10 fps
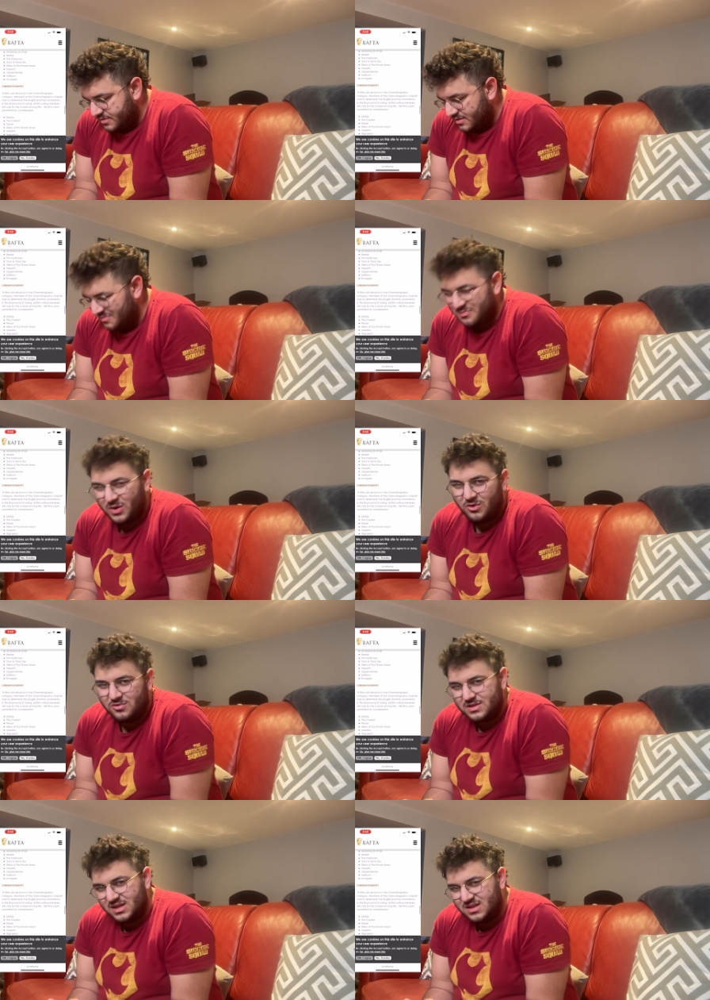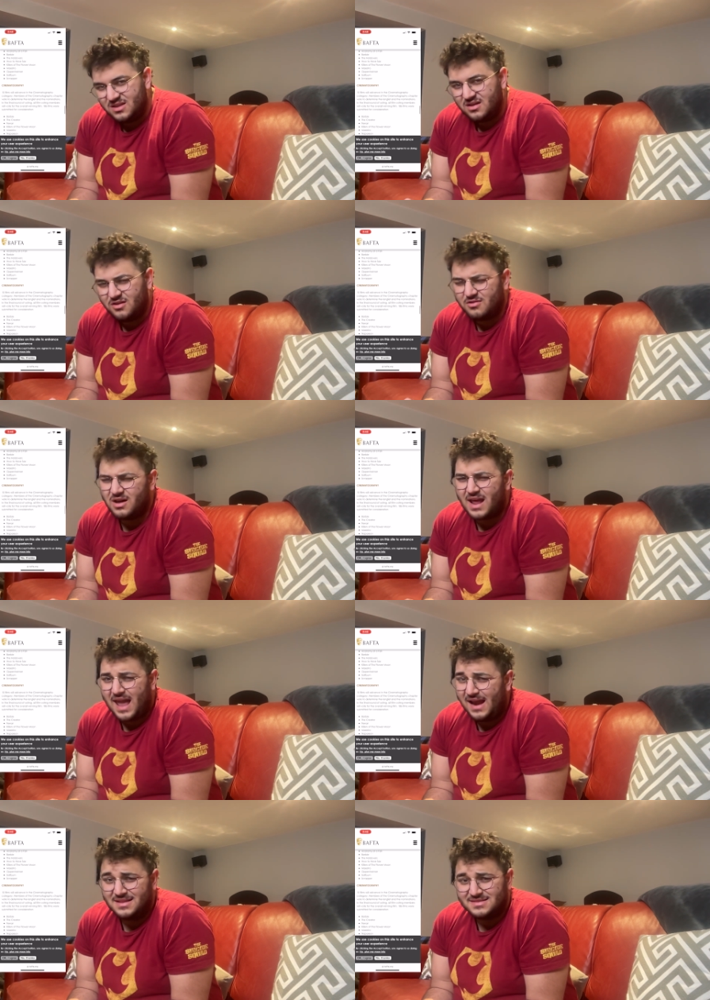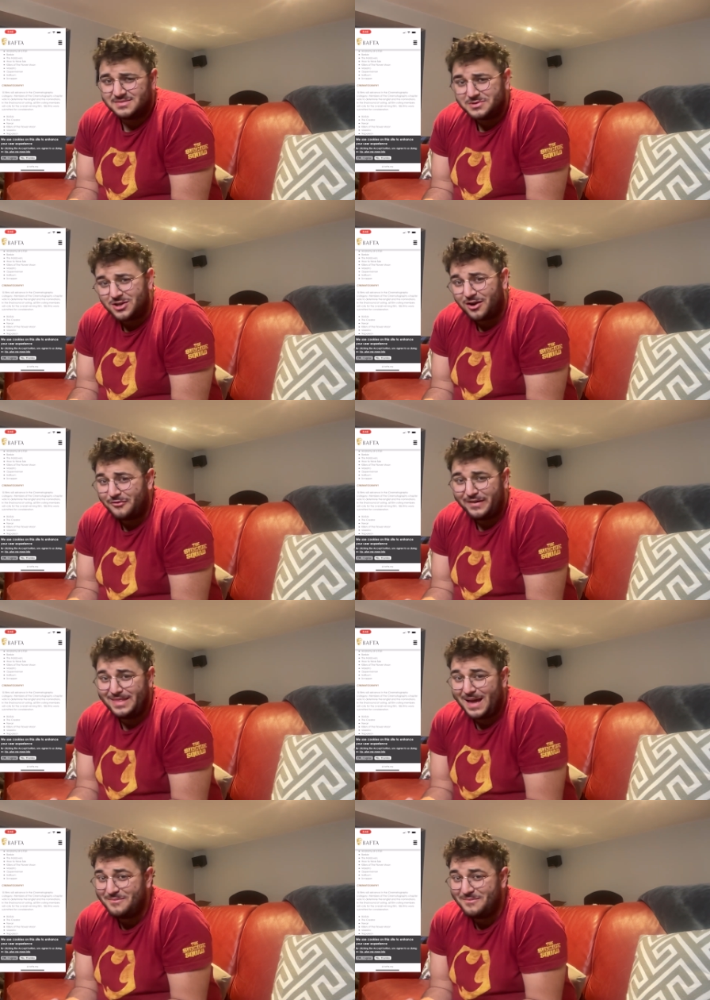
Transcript: Napoleon. Oh god, I hated the cinematography in that